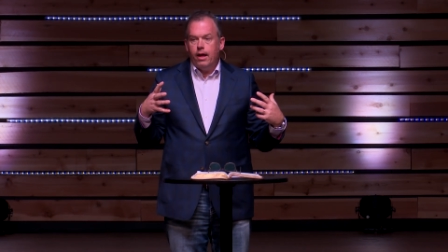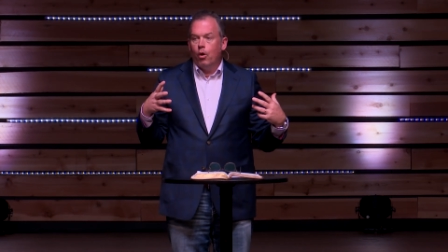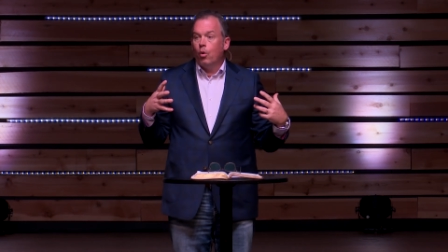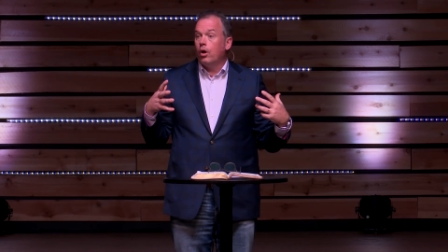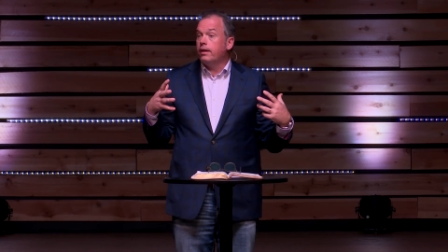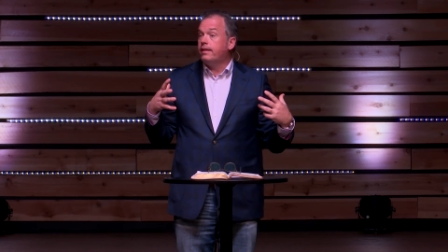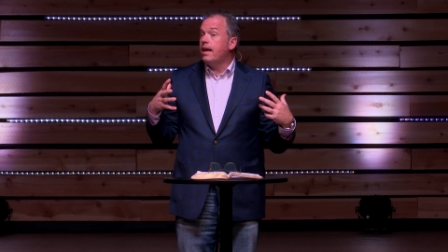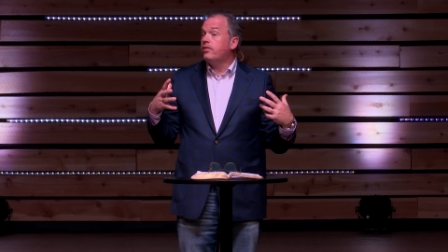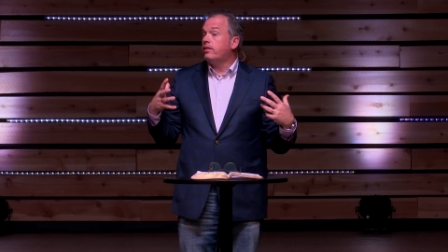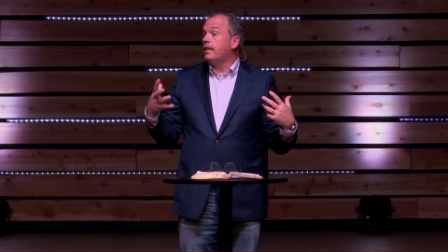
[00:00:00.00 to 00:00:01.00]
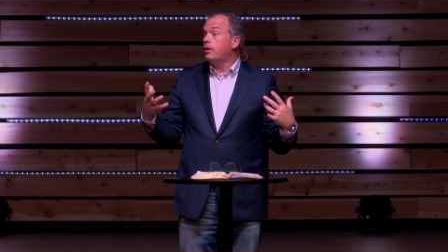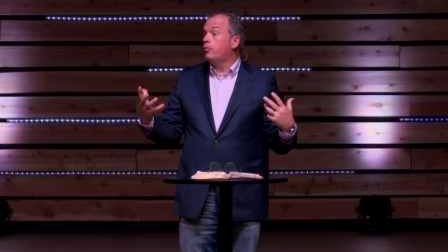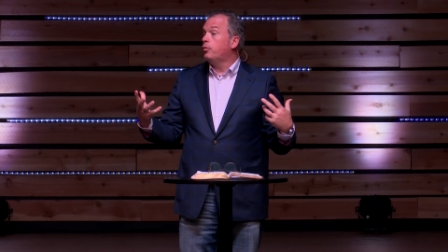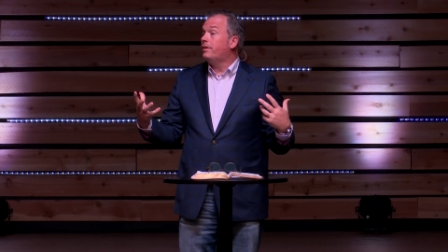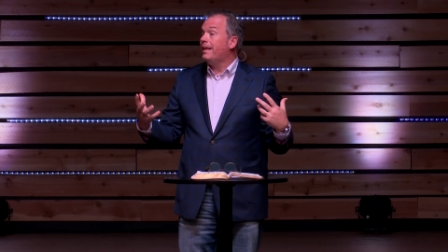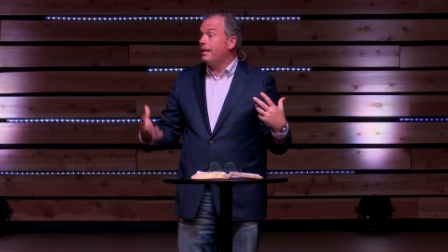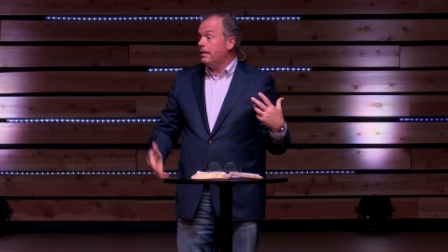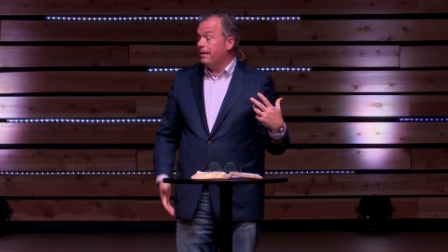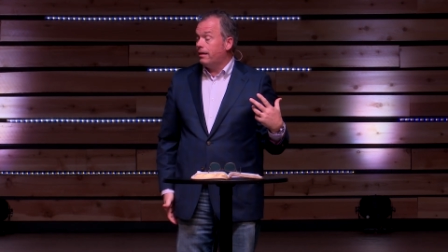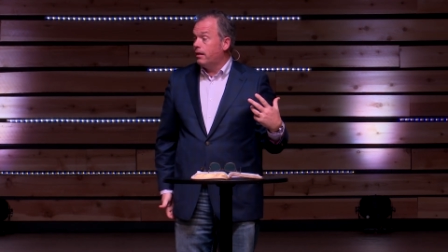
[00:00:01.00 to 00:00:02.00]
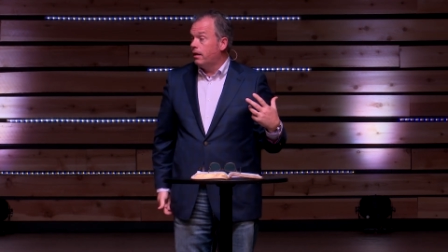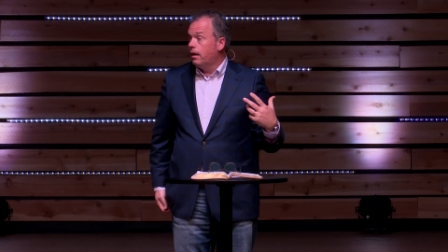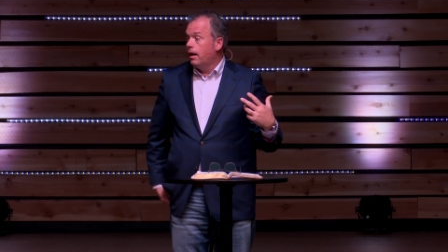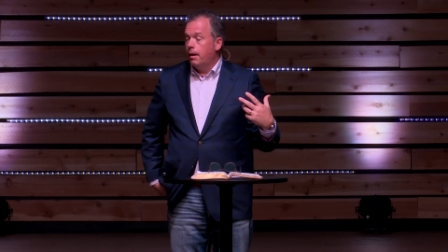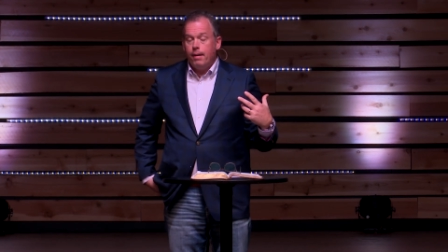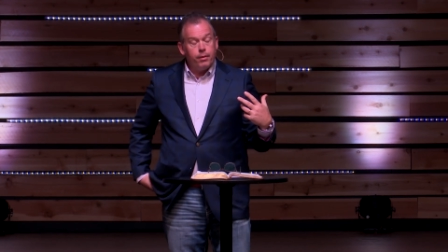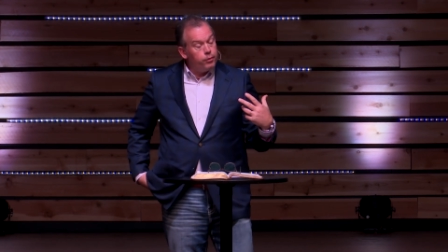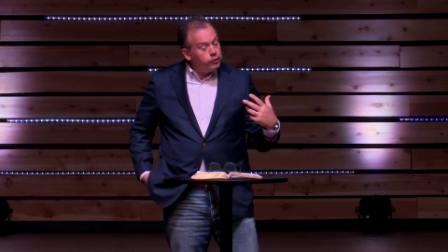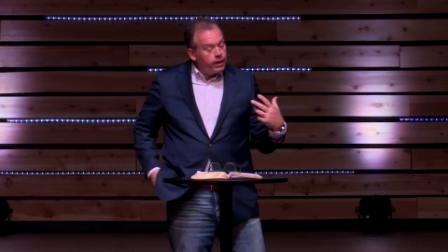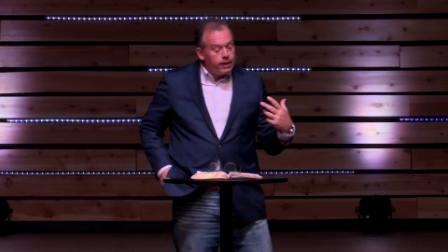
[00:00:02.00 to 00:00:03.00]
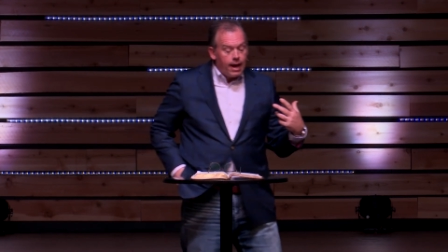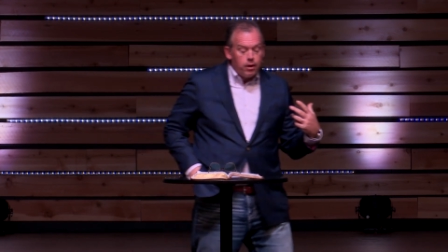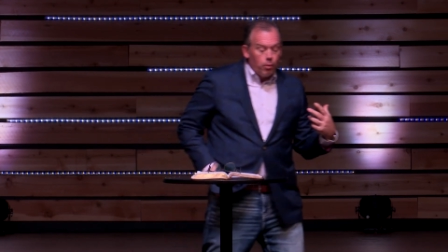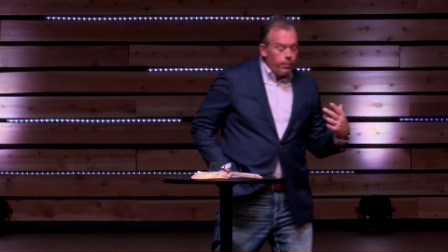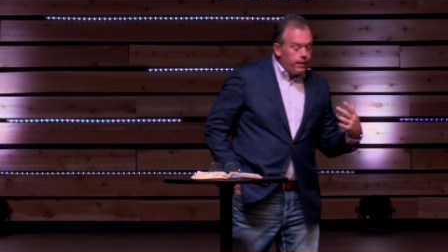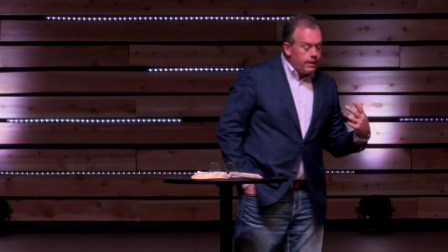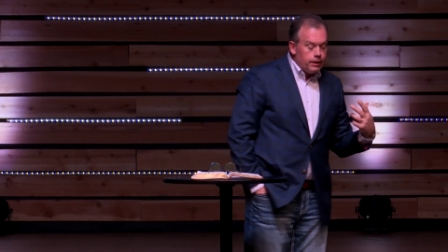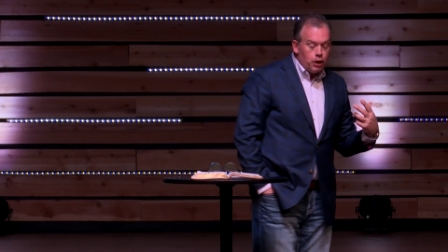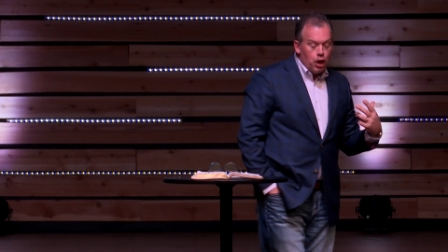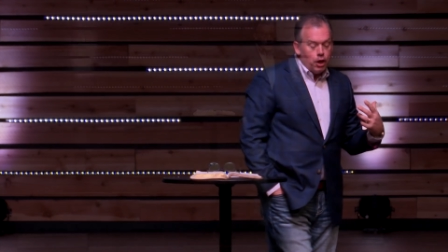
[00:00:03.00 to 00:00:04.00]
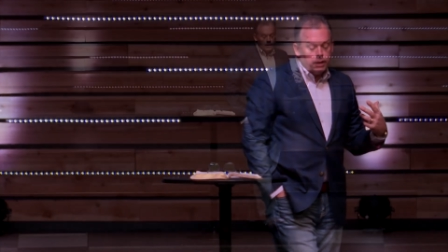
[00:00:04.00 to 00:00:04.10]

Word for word: or a designated routine, and by routine, I don't mean